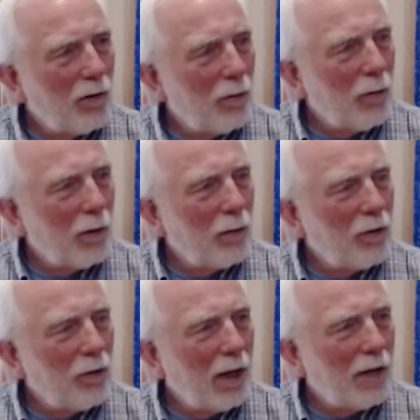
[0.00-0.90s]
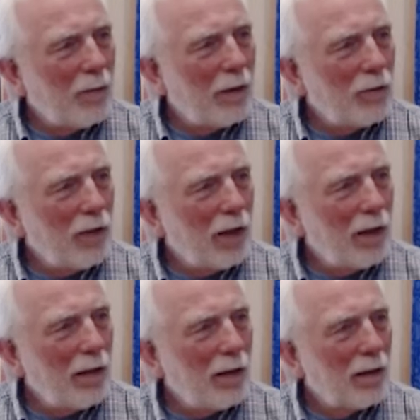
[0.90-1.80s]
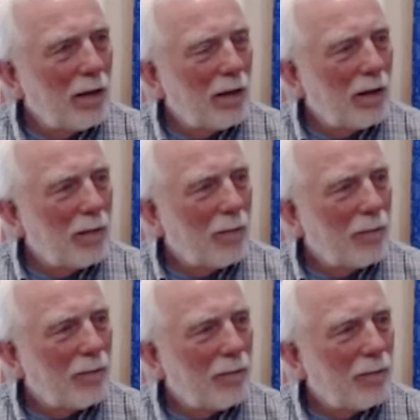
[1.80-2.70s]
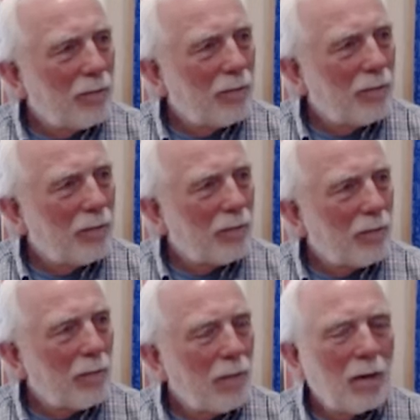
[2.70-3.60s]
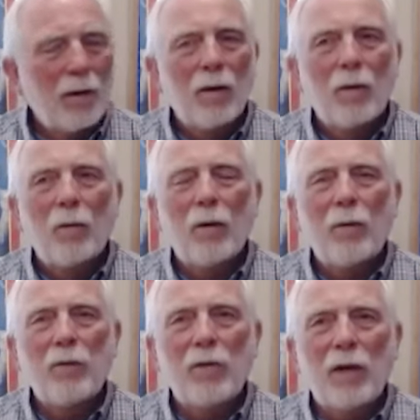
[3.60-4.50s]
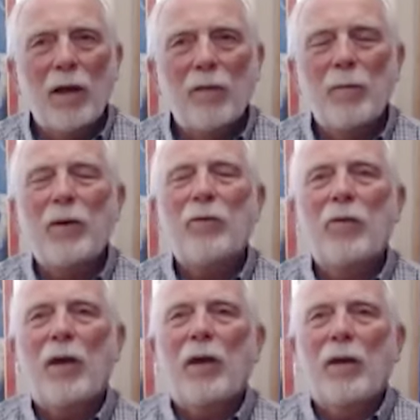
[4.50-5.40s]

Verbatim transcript: What would you have me say? I think she's asking Magda. What would you, have, you have, me say?